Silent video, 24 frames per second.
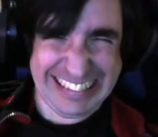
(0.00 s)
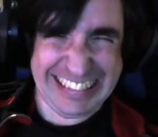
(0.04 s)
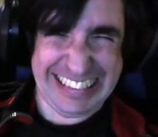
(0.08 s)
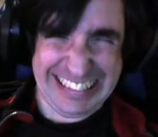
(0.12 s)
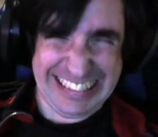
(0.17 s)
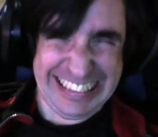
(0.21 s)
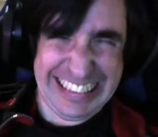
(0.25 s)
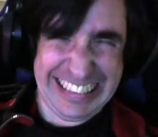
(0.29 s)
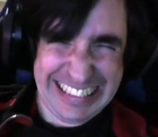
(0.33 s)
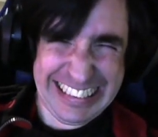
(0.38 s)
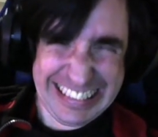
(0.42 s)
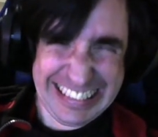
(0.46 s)

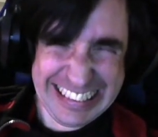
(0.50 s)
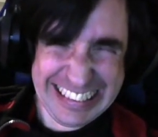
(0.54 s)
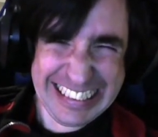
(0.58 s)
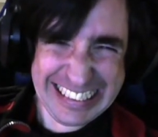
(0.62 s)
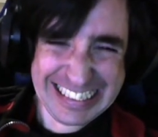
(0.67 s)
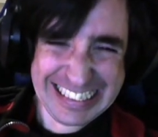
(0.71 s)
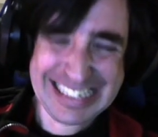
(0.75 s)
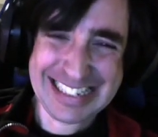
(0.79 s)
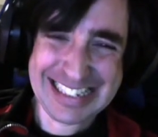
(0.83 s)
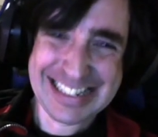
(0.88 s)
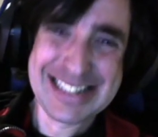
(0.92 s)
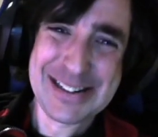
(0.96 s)
Have a good
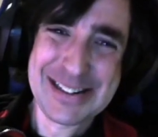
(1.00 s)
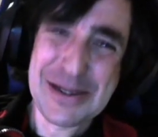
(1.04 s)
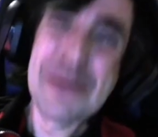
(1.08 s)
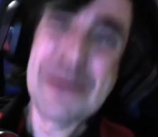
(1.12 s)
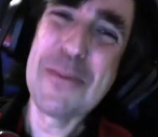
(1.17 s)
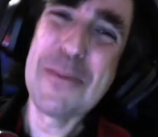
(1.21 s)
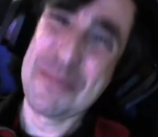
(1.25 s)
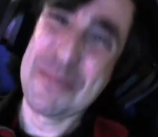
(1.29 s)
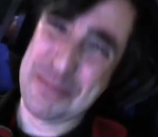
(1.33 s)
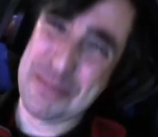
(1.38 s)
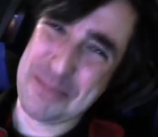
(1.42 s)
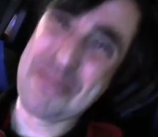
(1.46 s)
run, Tim.
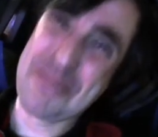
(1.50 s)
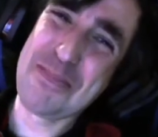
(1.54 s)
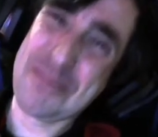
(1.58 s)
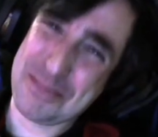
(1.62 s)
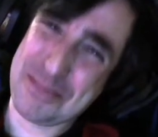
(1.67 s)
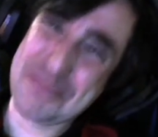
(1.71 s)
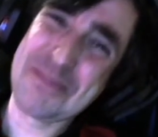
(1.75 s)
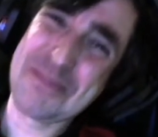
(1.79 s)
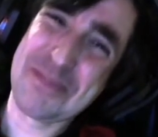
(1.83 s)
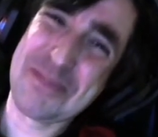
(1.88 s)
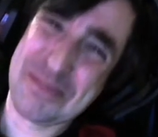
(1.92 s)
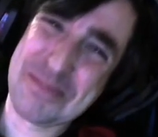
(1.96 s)
Good luck.
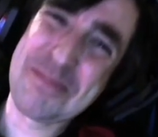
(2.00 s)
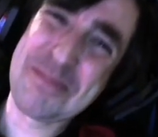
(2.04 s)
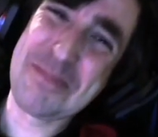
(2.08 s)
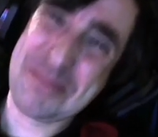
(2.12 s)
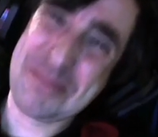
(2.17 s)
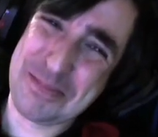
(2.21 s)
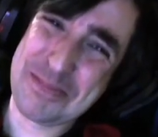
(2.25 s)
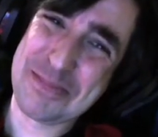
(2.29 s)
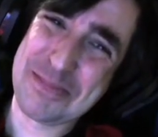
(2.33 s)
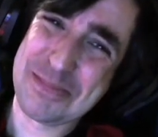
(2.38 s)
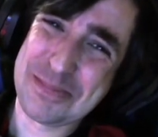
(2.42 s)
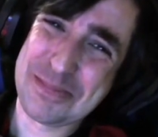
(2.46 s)
You are
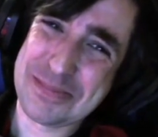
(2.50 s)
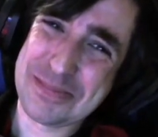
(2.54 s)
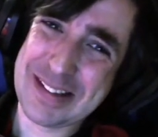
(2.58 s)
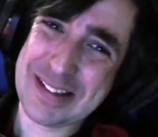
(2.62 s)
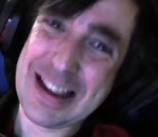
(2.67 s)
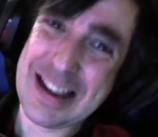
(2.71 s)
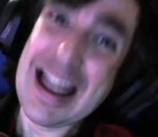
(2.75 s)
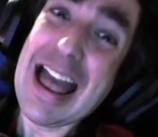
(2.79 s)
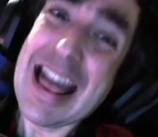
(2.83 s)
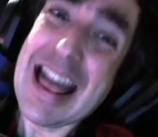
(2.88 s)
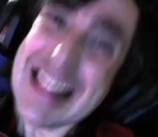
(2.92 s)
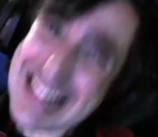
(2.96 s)

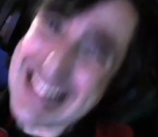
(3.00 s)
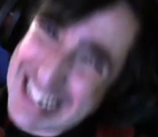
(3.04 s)
awesome."